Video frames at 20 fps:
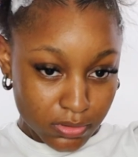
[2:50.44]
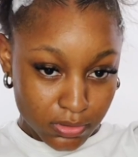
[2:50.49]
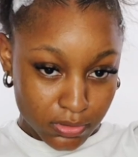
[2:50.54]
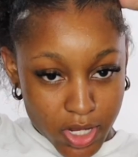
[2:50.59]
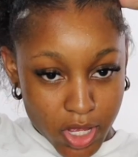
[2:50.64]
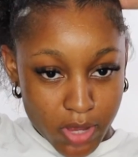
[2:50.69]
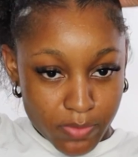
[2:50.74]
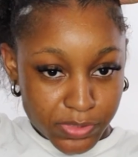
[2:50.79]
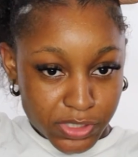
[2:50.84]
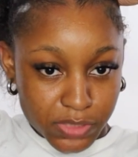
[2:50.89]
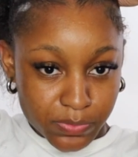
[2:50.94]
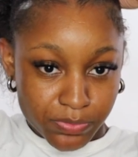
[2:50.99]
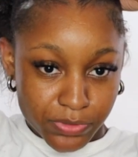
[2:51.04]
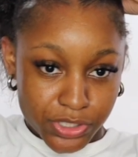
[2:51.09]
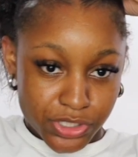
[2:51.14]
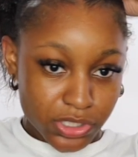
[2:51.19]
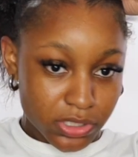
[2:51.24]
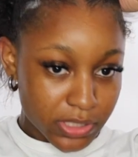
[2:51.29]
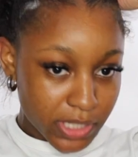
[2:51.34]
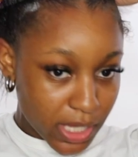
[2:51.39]
Now I'm just
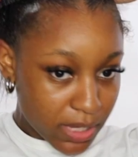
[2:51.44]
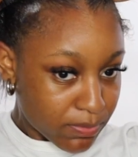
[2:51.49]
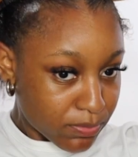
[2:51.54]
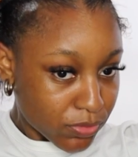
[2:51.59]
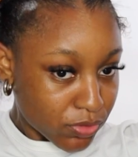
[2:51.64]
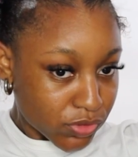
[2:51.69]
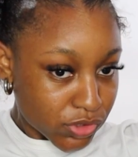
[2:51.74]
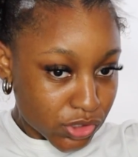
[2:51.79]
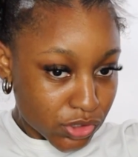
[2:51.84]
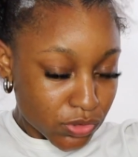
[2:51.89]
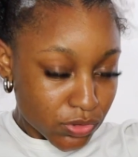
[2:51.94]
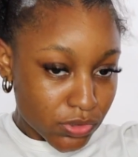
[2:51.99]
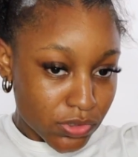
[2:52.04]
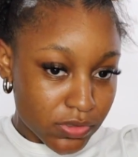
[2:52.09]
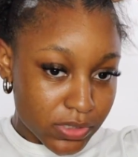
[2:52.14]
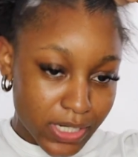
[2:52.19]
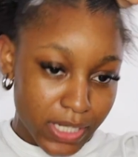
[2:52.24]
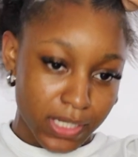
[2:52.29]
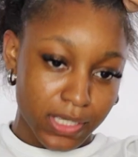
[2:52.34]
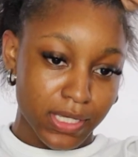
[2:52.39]
brushing that mousse
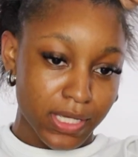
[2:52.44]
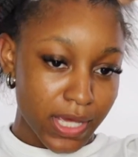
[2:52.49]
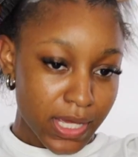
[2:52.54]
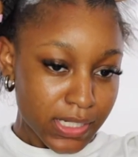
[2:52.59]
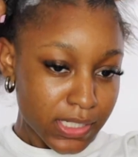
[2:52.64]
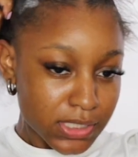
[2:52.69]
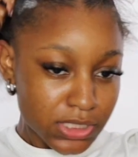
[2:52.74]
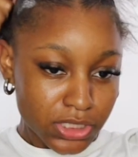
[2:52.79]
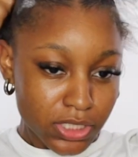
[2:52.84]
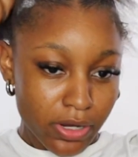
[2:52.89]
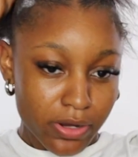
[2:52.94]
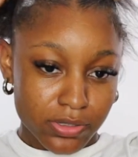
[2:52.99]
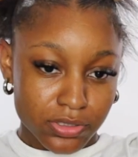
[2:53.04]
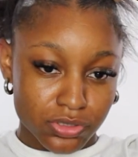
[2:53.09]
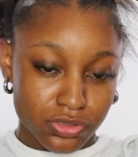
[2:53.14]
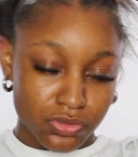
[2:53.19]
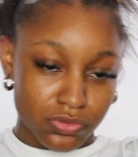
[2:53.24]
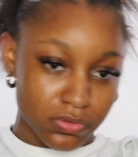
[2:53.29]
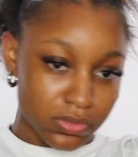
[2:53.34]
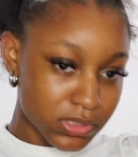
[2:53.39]
through, and I can kind of start
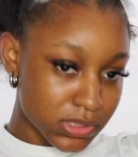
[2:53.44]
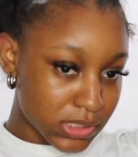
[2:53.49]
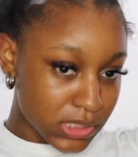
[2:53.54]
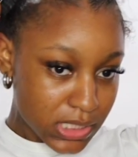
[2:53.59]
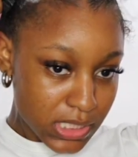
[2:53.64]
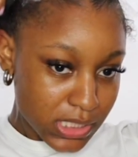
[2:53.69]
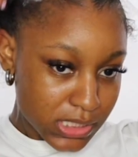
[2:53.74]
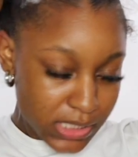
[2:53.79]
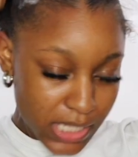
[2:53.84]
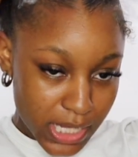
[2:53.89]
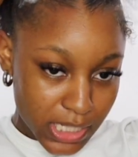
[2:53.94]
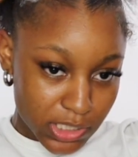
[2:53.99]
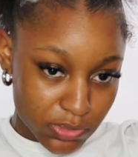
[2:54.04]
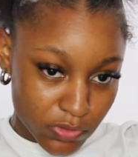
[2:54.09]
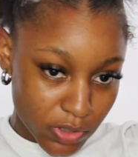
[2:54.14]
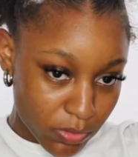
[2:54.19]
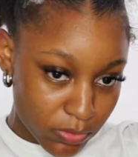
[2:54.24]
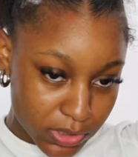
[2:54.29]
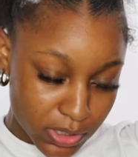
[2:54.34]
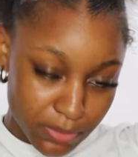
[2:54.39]
to see exactly
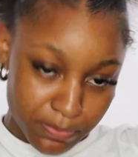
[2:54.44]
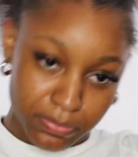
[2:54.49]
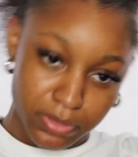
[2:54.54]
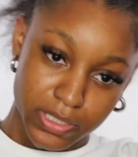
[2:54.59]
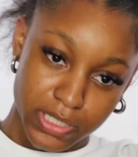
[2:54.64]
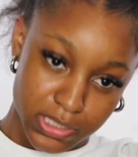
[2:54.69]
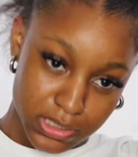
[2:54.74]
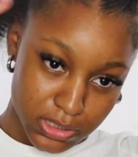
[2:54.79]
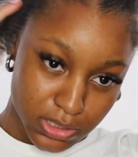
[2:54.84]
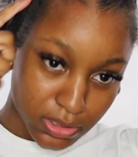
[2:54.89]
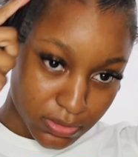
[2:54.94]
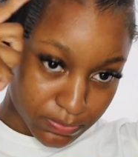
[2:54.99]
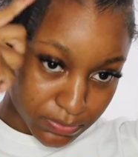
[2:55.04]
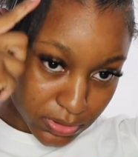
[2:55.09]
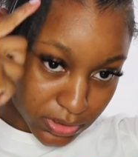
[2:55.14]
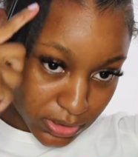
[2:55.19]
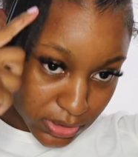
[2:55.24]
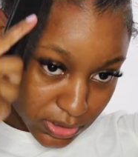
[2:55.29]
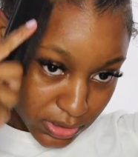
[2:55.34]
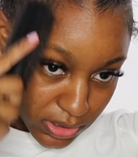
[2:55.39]
where I want to place the
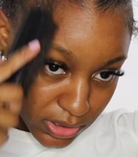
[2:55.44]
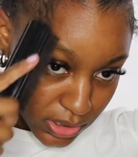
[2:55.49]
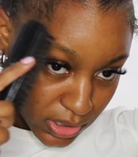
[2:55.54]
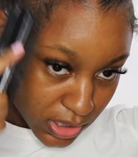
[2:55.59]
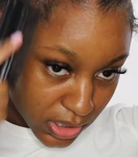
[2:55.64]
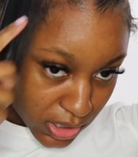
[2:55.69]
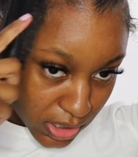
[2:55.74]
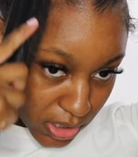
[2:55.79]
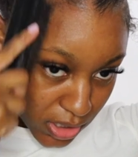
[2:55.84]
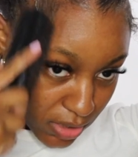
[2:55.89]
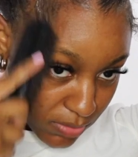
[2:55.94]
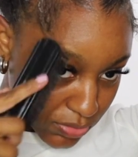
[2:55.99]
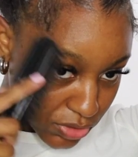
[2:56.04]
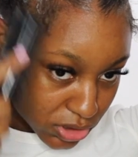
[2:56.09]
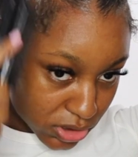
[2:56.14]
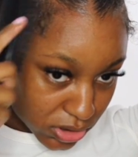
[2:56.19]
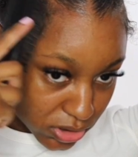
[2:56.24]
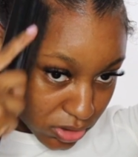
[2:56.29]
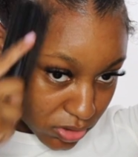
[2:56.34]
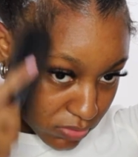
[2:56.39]
bun. And I'm
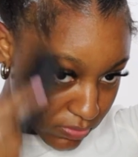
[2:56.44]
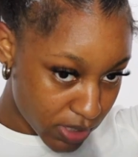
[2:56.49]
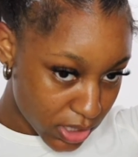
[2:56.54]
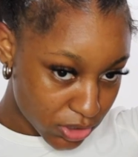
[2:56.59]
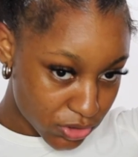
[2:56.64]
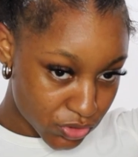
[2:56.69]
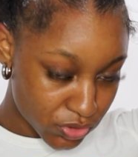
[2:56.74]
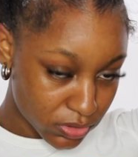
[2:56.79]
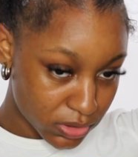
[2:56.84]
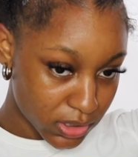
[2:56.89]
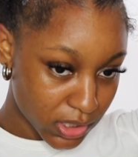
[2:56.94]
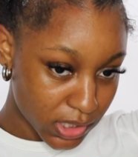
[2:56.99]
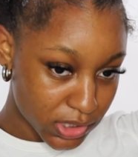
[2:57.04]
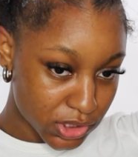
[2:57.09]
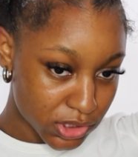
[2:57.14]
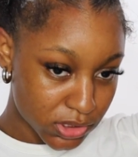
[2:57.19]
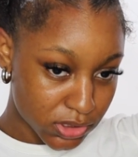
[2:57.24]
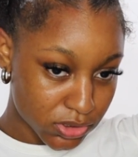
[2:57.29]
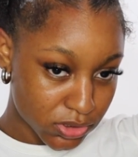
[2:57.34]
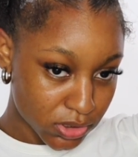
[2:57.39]
just still making sure that
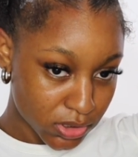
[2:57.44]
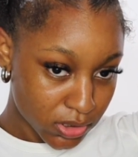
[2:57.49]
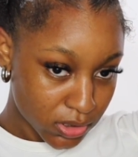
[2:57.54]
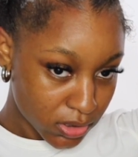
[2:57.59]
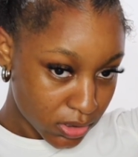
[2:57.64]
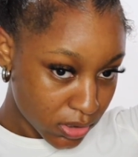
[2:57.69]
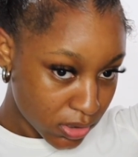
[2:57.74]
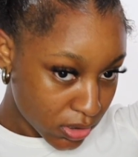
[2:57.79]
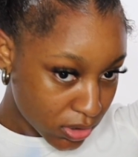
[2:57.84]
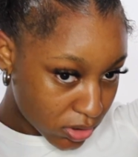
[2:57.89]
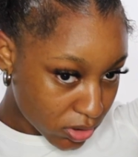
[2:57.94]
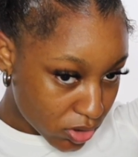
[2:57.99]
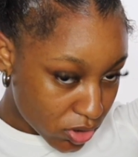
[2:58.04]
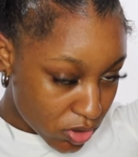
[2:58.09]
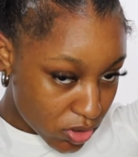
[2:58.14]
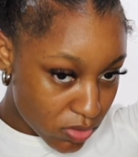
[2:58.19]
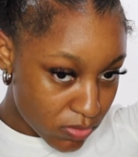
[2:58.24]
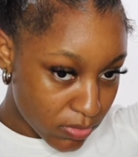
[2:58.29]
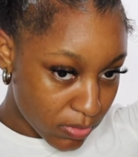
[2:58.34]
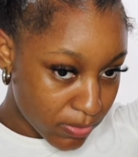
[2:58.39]
I just
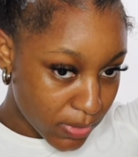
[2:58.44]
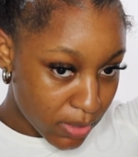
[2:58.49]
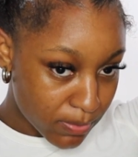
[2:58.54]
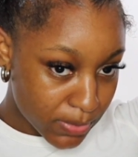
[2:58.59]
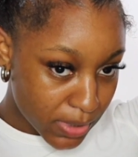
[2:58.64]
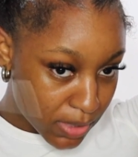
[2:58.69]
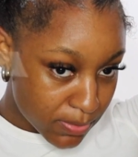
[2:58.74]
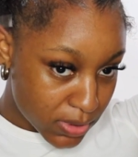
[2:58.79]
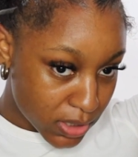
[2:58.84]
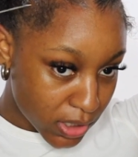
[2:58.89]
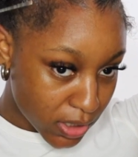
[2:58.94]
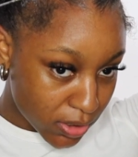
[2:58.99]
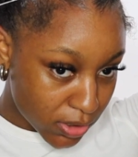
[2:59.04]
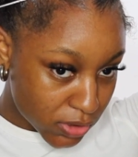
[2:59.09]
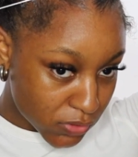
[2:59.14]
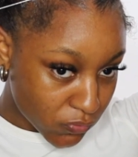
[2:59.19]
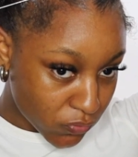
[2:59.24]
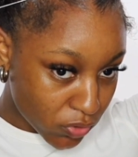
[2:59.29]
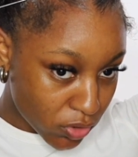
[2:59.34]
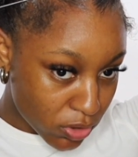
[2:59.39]
comb my baby
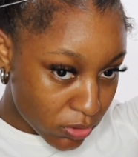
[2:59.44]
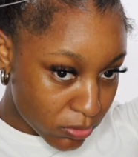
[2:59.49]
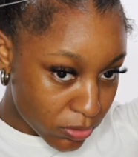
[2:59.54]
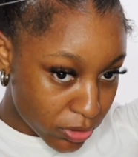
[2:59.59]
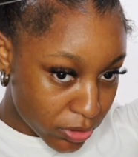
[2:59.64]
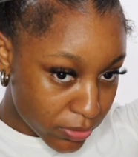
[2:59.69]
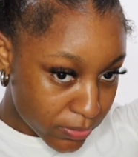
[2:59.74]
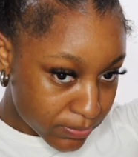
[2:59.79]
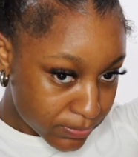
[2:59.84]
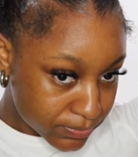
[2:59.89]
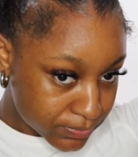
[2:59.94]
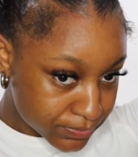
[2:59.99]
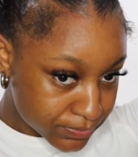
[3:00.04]
hairs forward